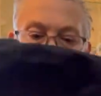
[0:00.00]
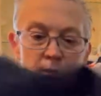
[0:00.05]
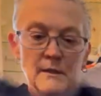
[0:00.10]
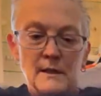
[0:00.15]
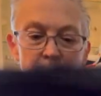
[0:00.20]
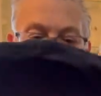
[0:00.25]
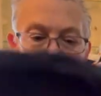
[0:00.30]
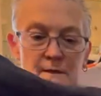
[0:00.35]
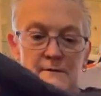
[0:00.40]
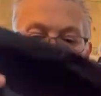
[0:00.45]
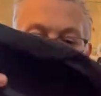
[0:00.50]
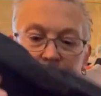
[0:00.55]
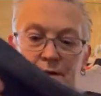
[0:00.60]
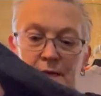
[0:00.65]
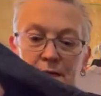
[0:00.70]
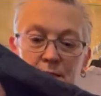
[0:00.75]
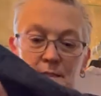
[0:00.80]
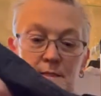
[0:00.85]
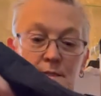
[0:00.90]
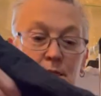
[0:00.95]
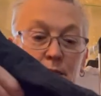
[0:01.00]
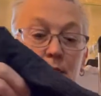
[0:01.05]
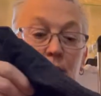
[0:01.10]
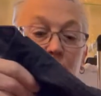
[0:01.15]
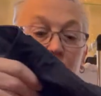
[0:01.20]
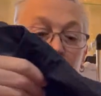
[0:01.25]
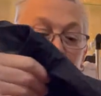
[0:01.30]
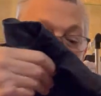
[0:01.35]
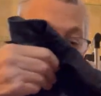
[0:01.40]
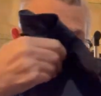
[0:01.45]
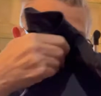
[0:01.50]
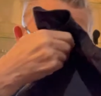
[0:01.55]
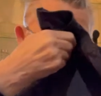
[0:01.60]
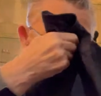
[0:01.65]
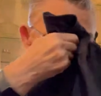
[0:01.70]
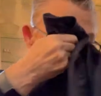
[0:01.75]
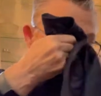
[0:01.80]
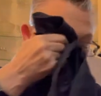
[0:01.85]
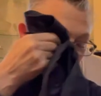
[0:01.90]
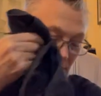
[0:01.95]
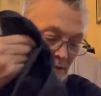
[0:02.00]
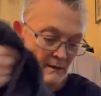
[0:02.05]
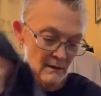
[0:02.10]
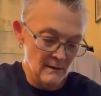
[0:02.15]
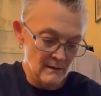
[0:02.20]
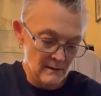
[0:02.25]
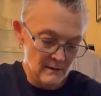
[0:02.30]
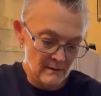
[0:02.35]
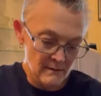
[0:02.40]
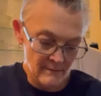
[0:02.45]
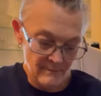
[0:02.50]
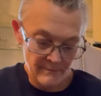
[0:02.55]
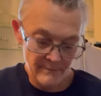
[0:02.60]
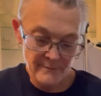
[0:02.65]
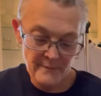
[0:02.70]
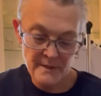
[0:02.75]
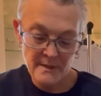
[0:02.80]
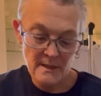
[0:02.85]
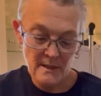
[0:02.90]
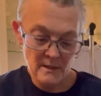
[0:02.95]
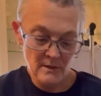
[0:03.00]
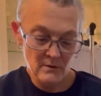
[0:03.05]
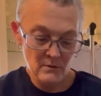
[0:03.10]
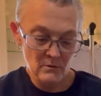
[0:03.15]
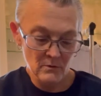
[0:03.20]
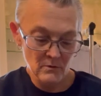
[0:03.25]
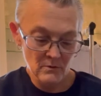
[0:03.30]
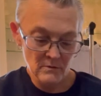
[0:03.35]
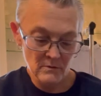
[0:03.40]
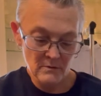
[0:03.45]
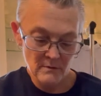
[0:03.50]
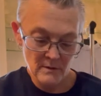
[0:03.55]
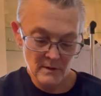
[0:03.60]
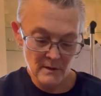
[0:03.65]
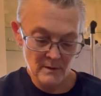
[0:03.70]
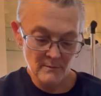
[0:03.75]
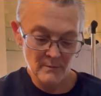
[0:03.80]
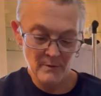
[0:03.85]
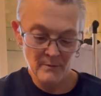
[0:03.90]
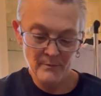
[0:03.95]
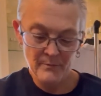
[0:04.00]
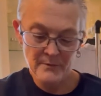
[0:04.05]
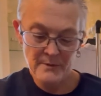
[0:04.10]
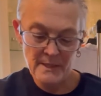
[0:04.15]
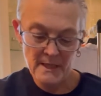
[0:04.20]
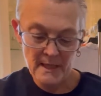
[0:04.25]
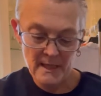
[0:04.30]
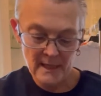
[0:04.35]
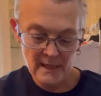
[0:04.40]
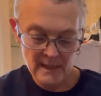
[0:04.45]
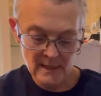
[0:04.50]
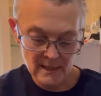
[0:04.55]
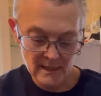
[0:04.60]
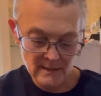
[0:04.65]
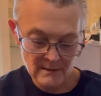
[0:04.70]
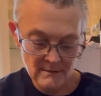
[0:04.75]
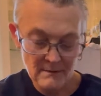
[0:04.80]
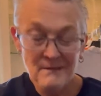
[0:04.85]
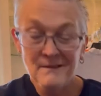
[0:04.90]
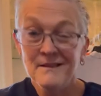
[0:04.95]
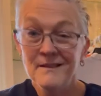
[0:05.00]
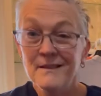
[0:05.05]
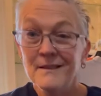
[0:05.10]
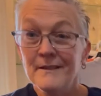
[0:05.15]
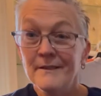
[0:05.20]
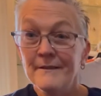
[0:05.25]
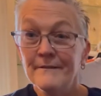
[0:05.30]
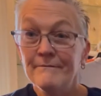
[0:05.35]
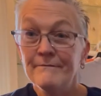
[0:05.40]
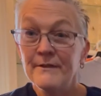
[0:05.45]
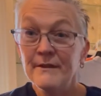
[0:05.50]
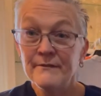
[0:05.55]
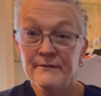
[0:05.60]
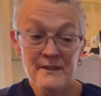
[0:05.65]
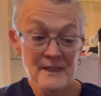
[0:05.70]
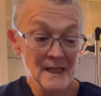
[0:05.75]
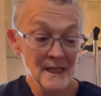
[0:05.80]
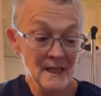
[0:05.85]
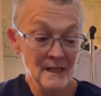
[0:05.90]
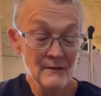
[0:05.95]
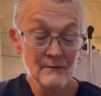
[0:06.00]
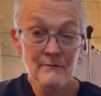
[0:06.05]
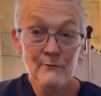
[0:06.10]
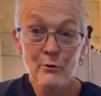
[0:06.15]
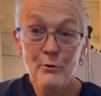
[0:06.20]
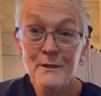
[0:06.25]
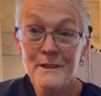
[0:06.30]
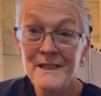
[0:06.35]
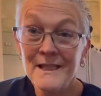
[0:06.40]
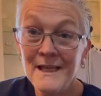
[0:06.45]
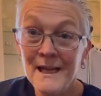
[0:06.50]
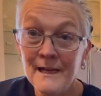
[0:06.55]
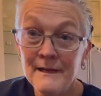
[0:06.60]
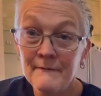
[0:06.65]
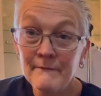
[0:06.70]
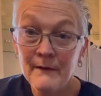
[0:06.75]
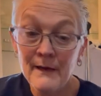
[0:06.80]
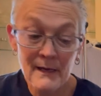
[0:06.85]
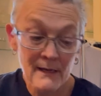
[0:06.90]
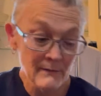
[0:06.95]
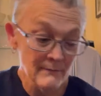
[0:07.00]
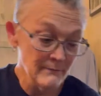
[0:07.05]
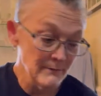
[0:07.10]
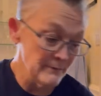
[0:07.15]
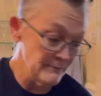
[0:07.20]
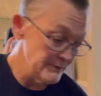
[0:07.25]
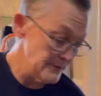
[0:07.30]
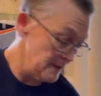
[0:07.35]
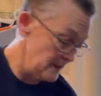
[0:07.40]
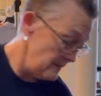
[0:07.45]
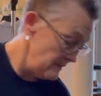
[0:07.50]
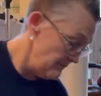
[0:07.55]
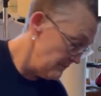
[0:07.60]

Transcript: Nothing fancy. Um, so I'm gonna say 15, 14.95, 15,